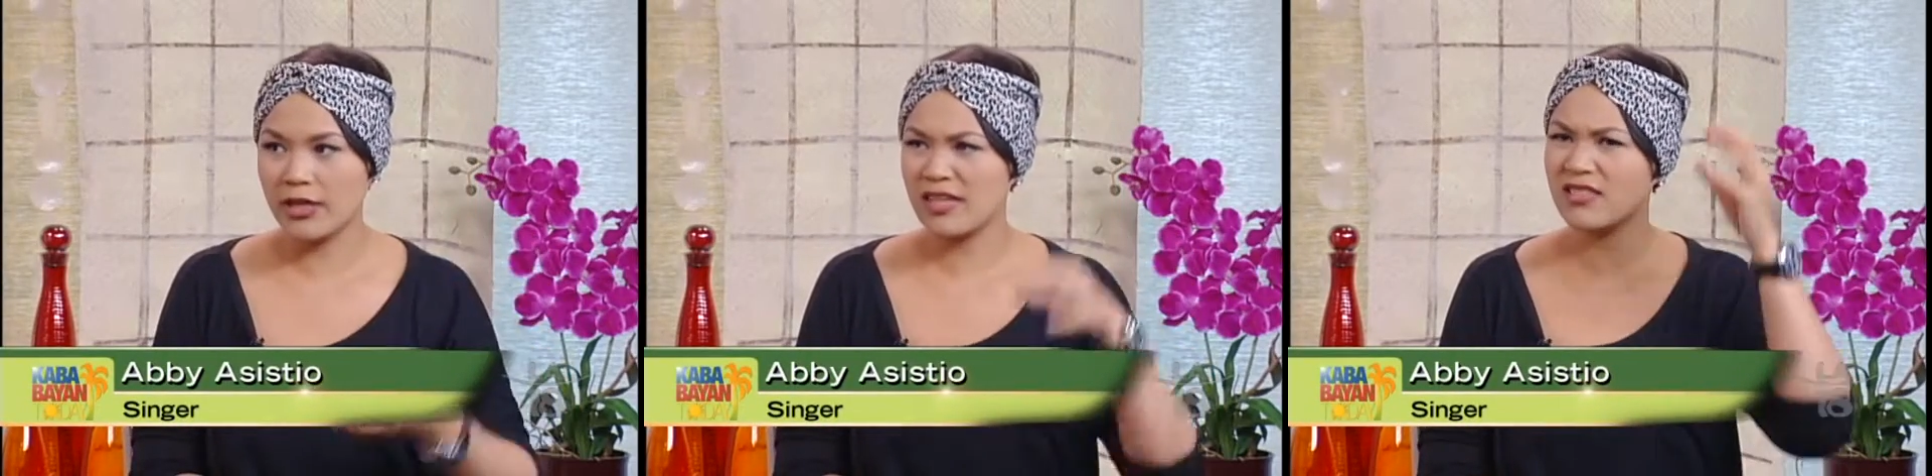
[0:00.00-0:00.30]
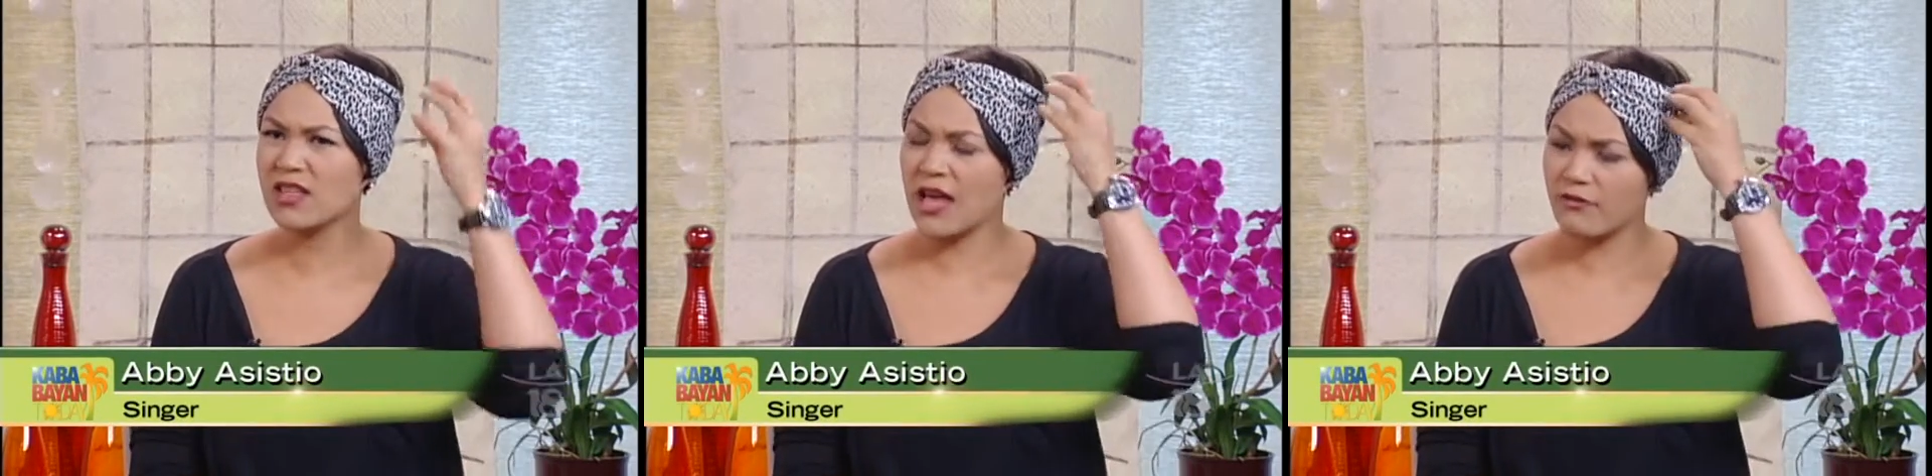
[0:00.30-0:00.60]
I
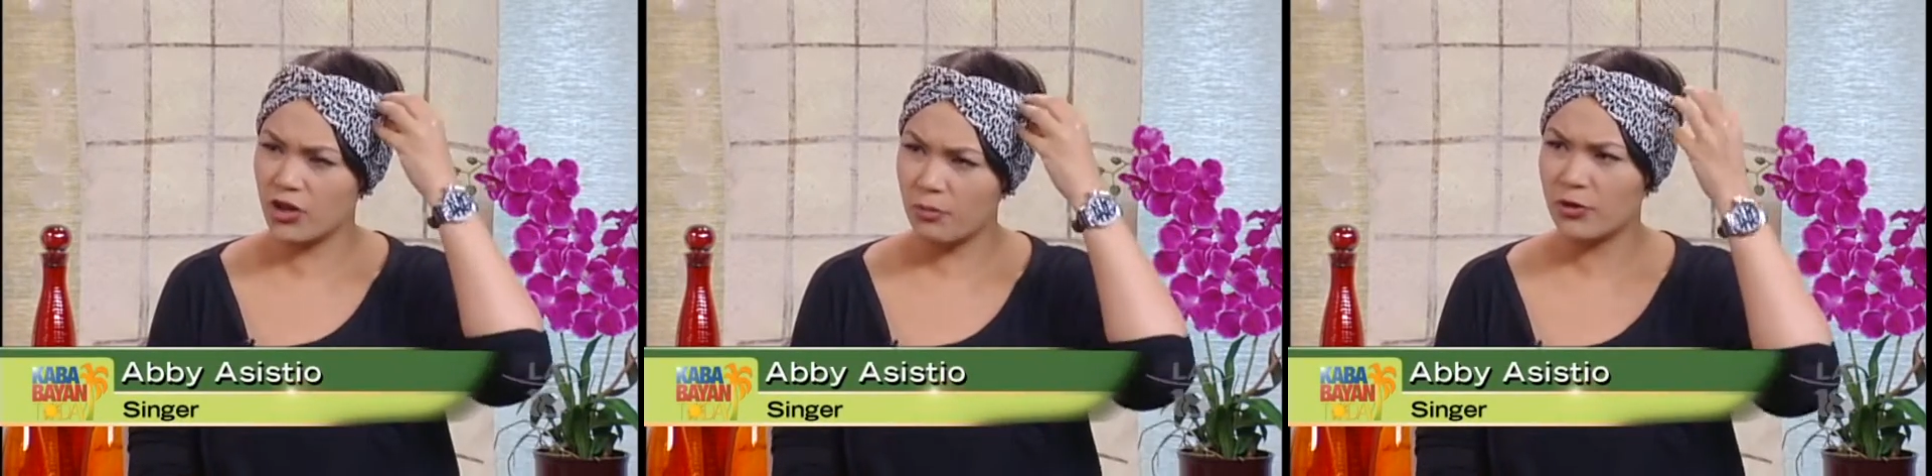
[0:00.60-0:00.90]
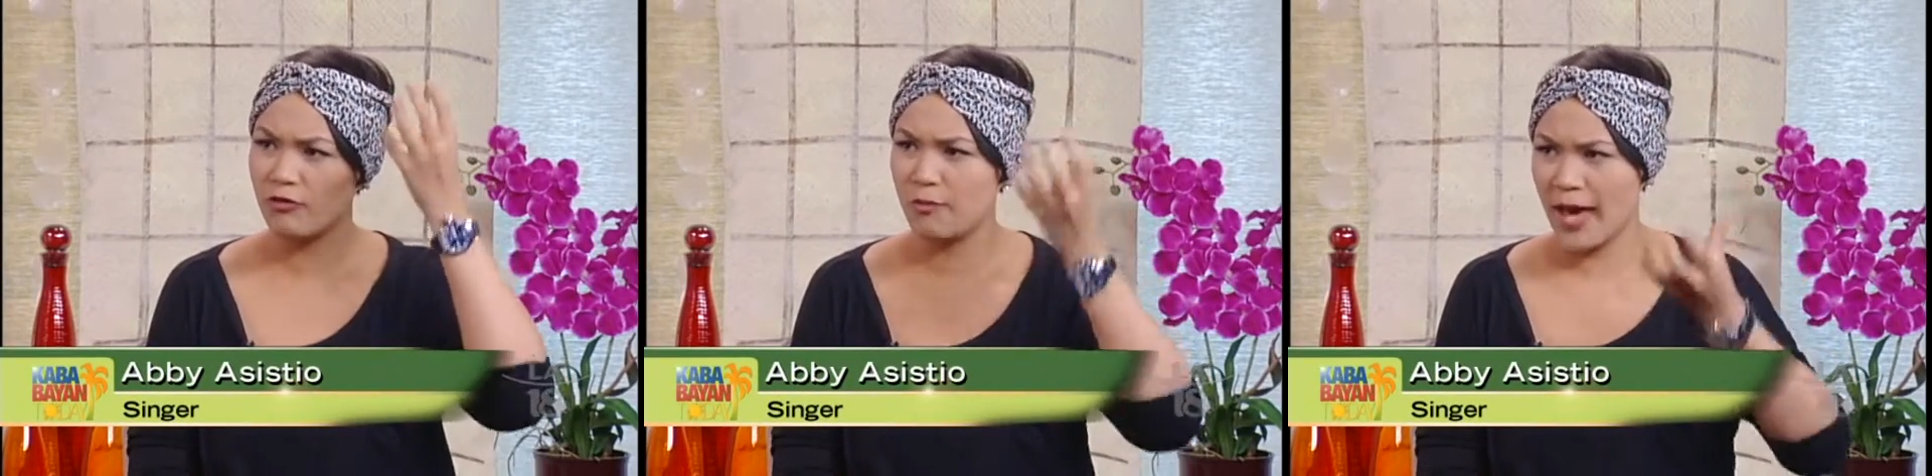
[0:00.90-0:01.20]
still have a couple
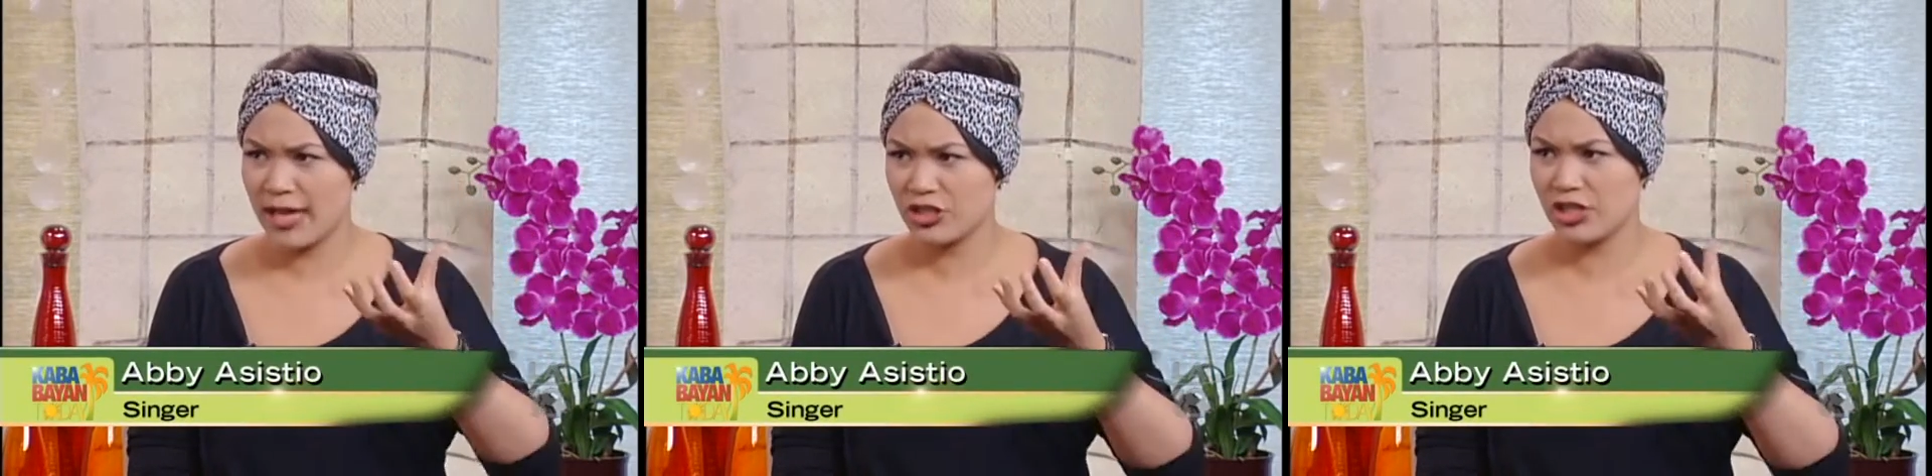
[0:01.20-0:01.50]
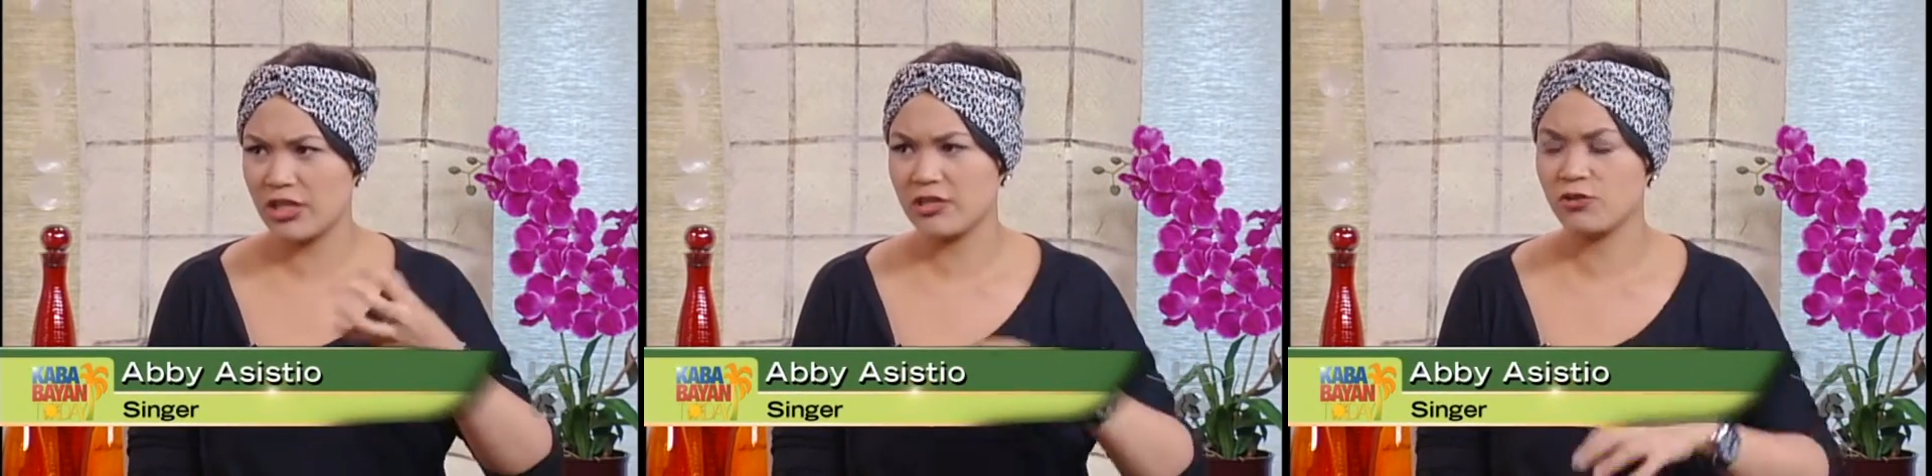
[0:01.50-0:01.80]
of patches,